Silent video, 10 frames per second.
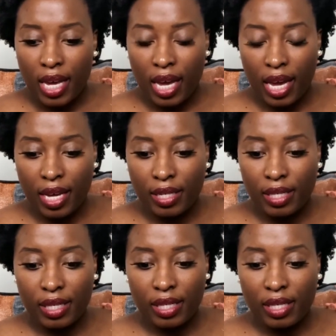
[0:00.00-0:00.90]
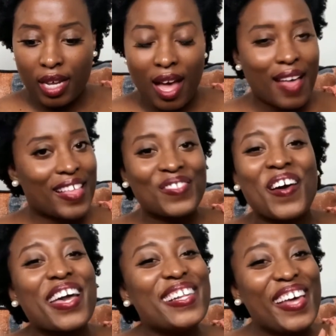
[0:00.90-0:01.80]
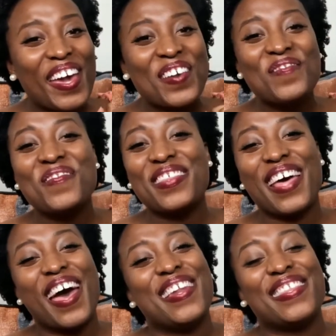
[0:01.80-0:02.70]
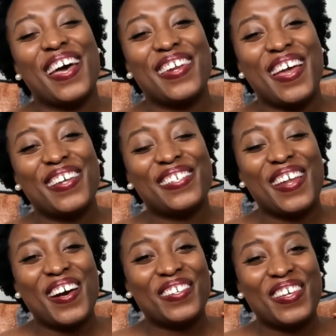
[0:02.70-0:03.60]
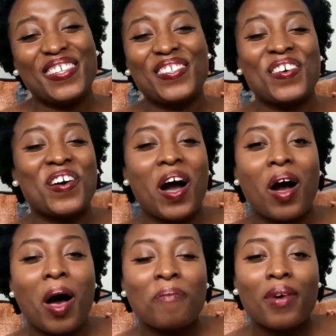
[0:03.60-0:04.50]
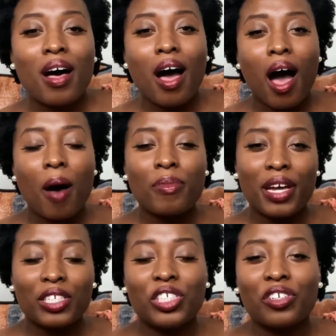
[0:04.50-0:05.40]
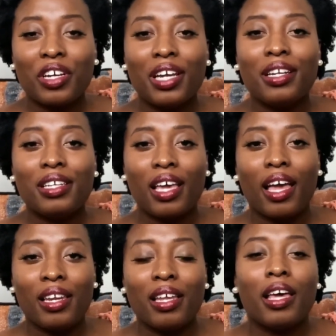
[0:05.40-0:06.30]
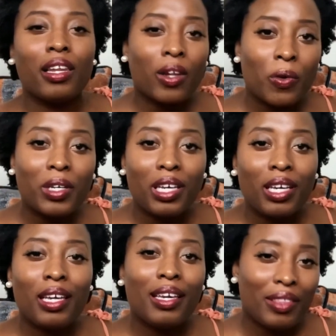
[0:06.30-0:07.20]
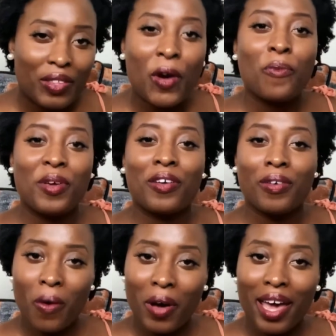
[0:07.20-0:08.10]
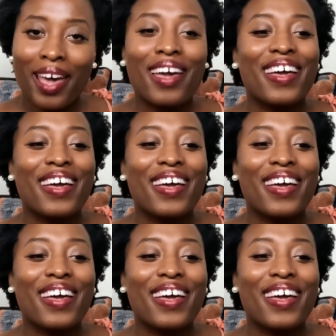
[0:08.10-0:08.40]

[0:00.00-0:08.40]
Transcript: and that's why I claim that nationality. So I'm Nigerian, Kenyan, and low-key Ethiopian. Okay,